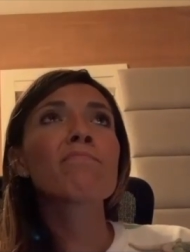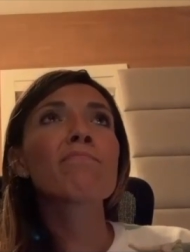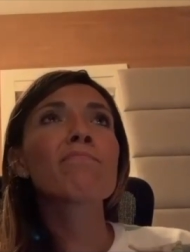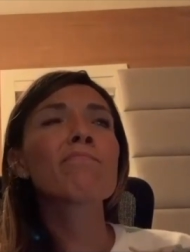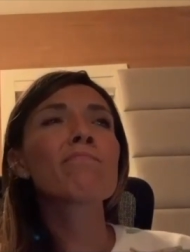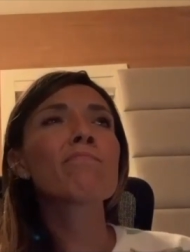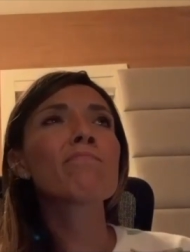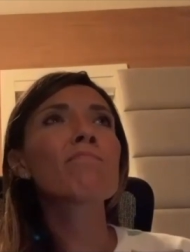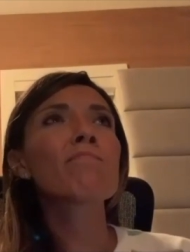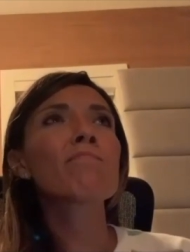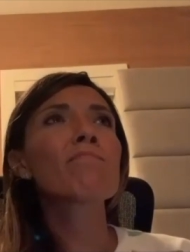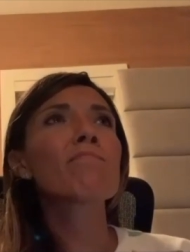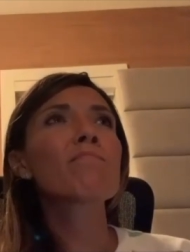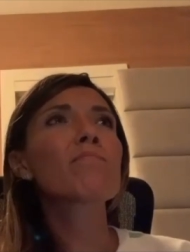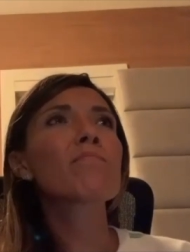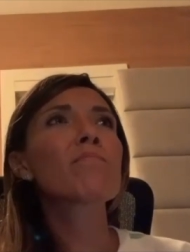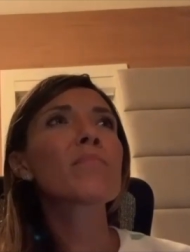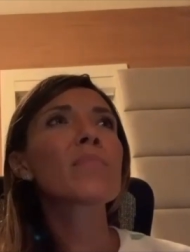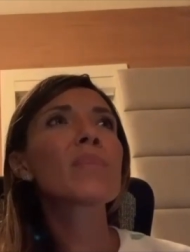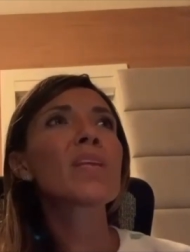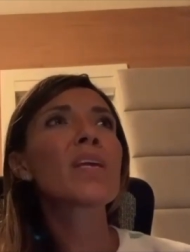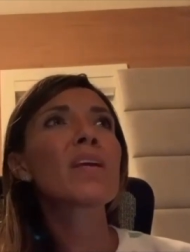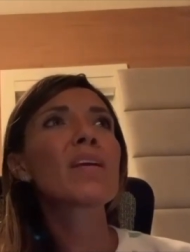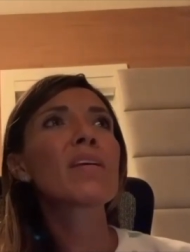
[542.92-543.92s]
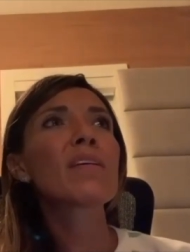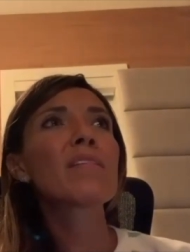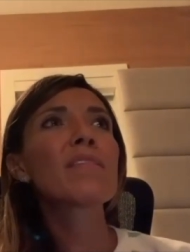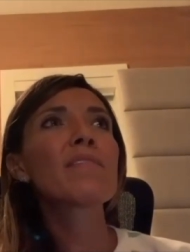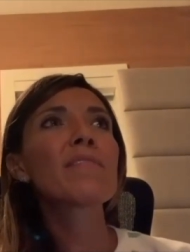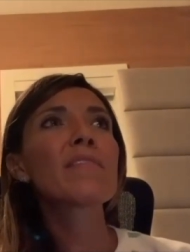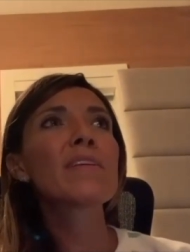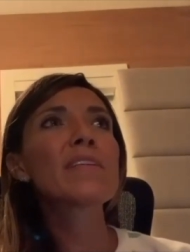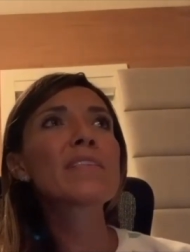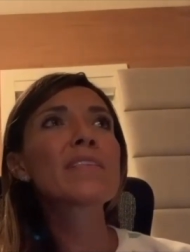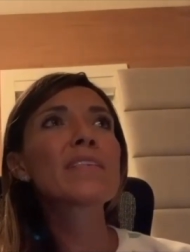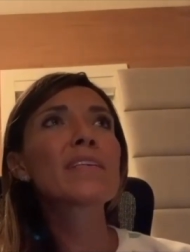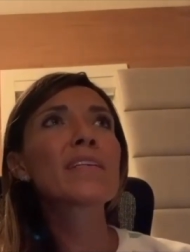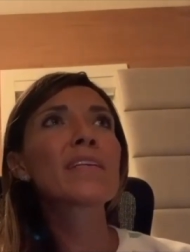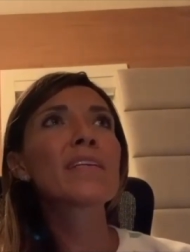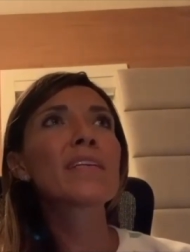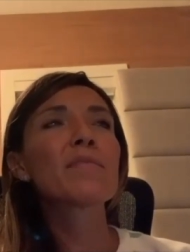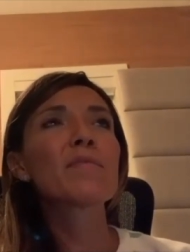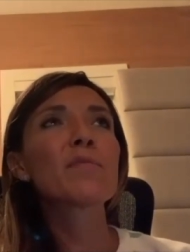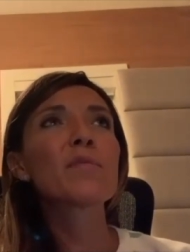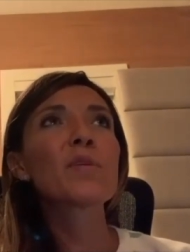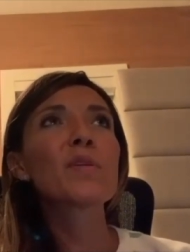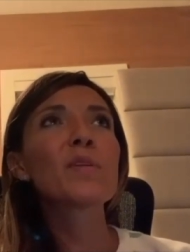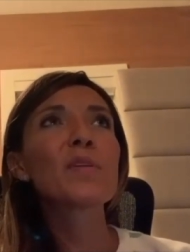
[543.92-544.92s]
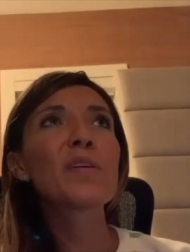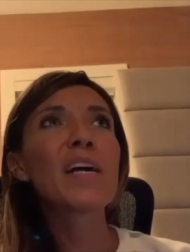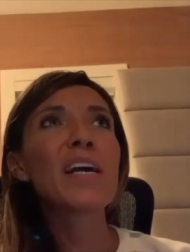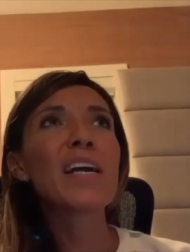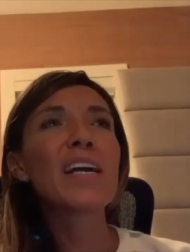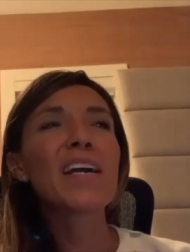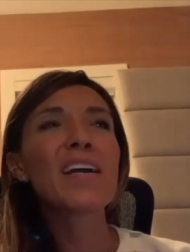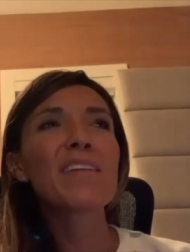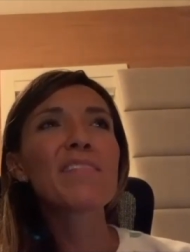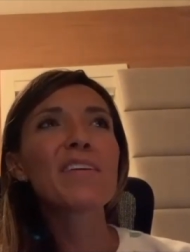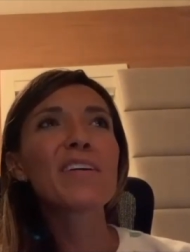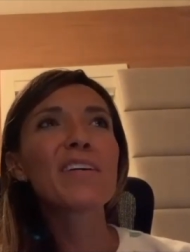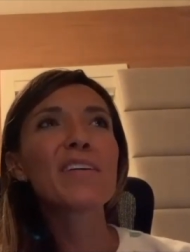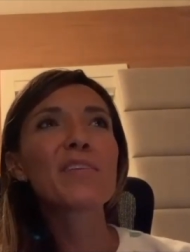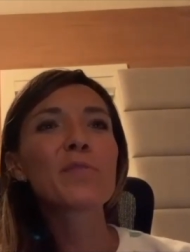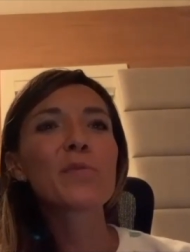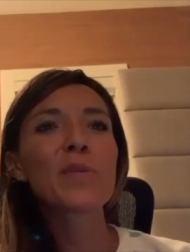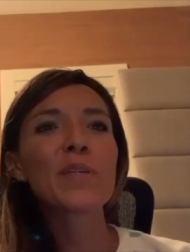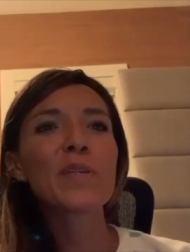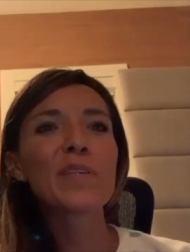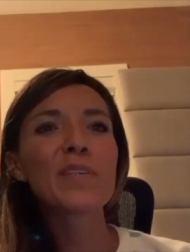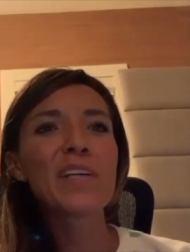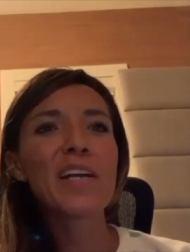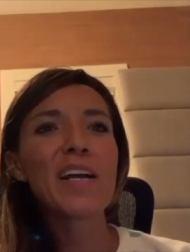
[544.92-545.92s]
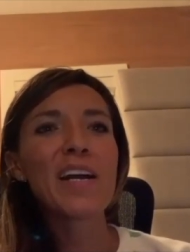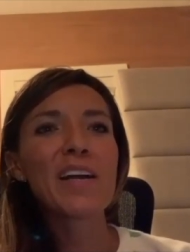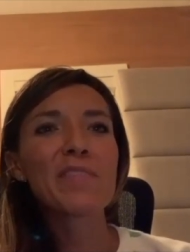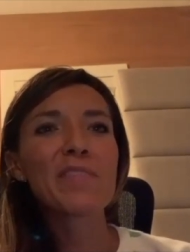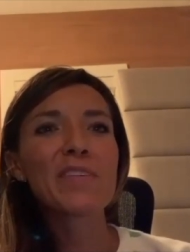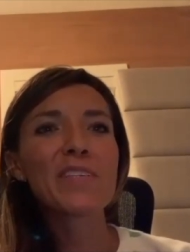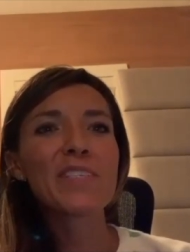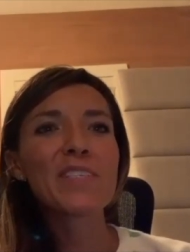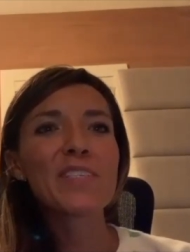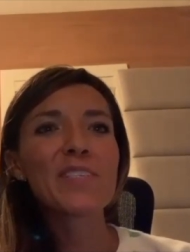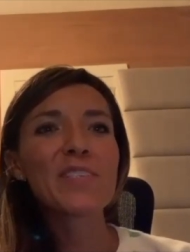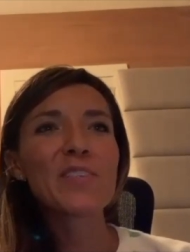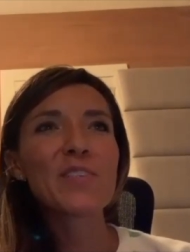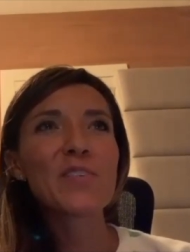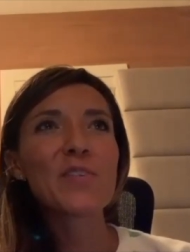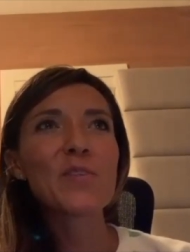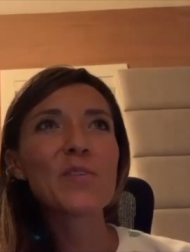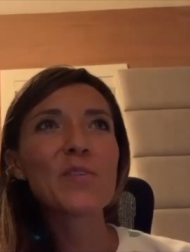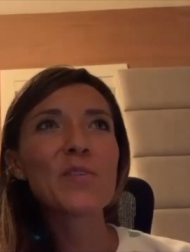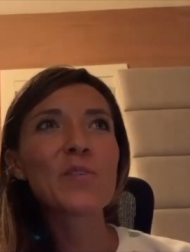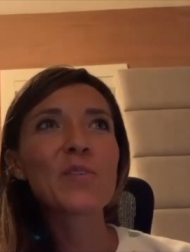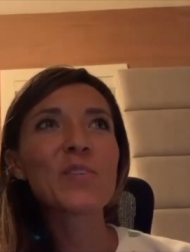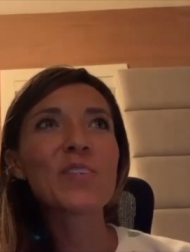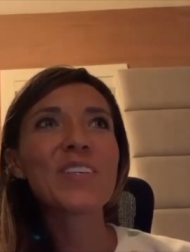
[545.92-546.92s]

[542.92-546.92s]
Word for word: Hmm. Physically, well, I have a weird habit too.